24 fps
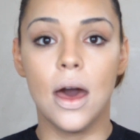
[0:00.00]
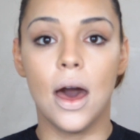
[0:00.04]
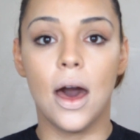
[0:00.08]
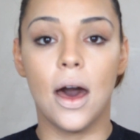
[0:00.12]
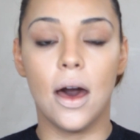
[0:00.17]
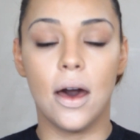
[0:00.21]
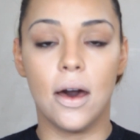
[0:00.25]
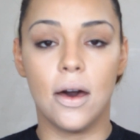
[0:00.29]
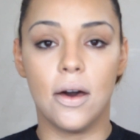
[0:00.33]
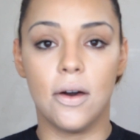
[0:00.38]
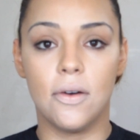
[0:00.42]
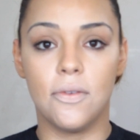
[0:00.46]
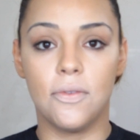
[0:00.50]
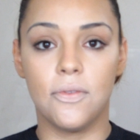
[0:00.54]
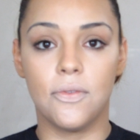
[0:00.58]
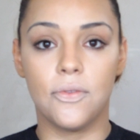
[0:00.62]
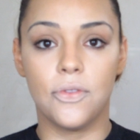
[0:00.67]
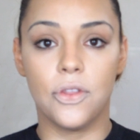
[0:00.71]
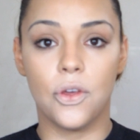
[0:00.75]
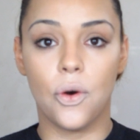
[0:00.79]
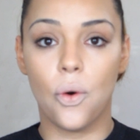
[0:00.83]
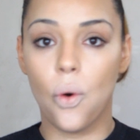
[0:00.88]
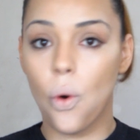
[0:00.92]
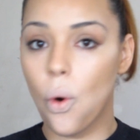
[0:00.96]
of
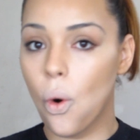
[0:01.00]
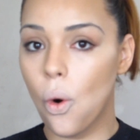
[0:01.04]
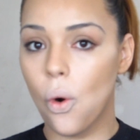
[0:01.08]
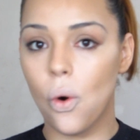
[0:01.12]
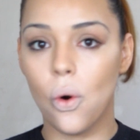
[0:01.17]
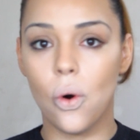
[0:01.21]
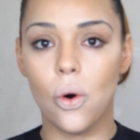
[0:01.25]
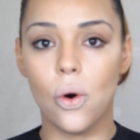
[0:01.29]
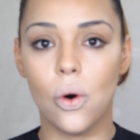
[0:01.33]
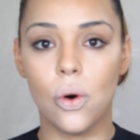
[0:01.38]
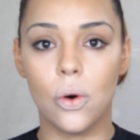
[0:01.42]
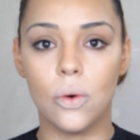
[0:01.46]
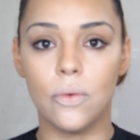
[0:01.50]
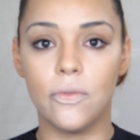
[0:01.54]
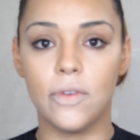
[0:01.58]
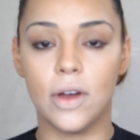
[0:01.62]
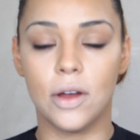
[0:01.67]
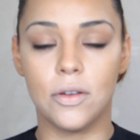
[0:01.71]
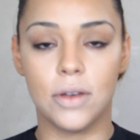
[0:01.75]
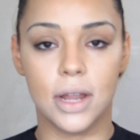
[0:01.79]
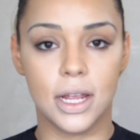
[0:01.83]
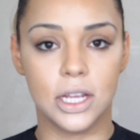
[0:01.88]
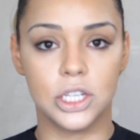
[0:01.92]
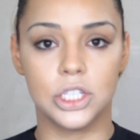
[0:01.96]
the whole
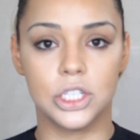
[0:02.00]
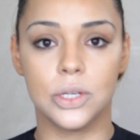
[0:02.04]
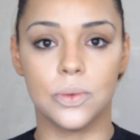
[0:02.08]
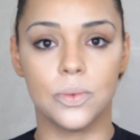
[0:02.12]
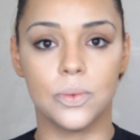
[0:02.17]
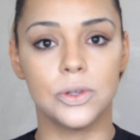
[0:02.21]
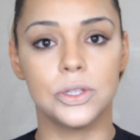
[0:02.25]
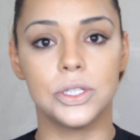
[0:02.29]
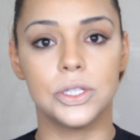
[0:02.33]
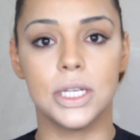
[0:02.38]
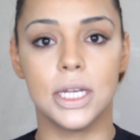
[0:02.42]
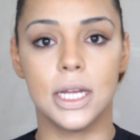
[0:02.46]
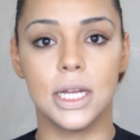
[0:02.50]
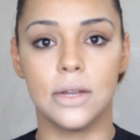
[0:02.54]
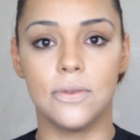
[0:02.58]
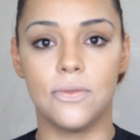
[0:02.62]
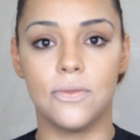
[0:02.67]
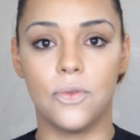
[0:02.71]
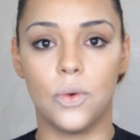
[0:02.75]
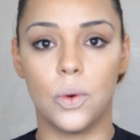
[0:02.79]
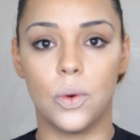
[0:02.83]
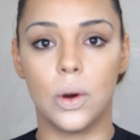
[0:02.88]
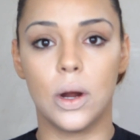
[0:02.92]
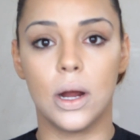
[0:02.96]
foundation routine
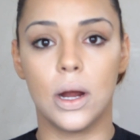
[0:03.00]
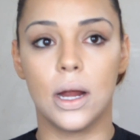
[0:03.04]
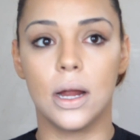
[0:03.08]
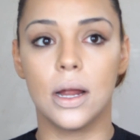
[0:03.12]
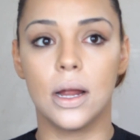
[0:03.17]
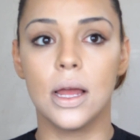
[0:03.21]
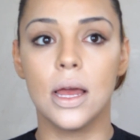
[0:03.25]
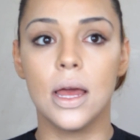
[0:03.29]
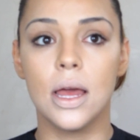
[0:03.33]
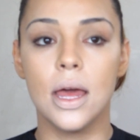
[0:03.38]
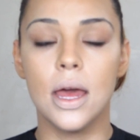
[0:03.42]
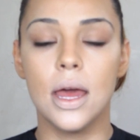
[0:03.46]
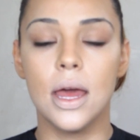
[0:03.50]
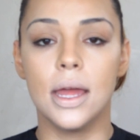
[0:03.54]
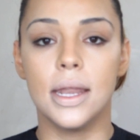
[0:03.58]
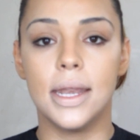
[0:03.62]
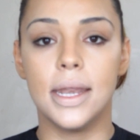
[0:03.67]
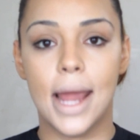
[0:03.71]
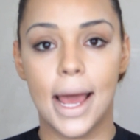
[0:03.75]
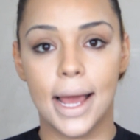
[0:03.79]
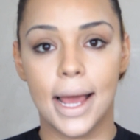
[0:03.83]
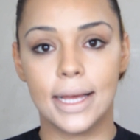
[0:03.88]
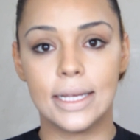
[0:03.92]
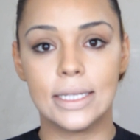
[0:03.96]
for
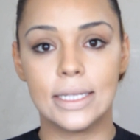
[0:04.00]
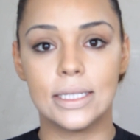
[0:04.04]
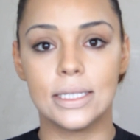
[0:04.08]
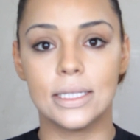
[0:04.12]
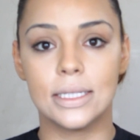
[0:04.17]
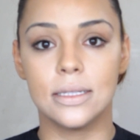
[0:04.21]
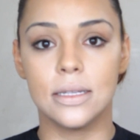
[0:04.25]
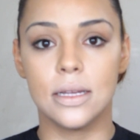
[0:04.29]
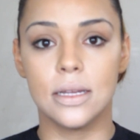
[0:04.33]
nice